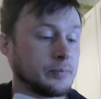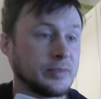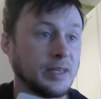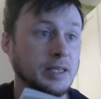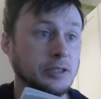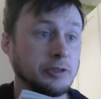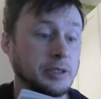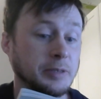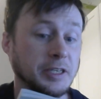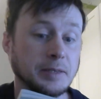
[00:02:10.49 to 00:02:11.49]

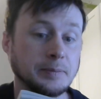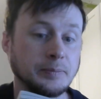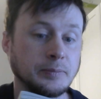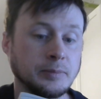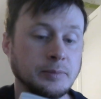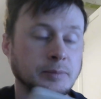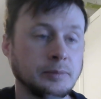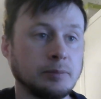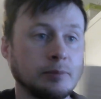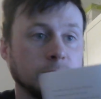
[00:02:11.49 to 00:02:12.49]
Daydreaming.
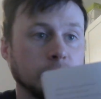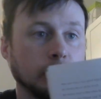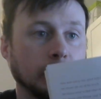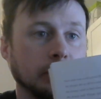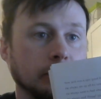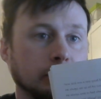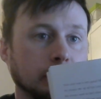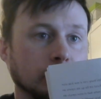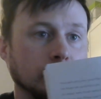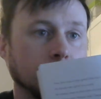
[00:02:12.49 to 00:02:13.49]
It's Jack in his
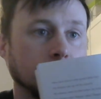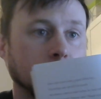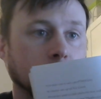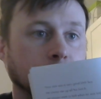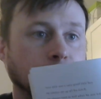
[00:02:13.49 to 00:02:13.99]
pyjamas.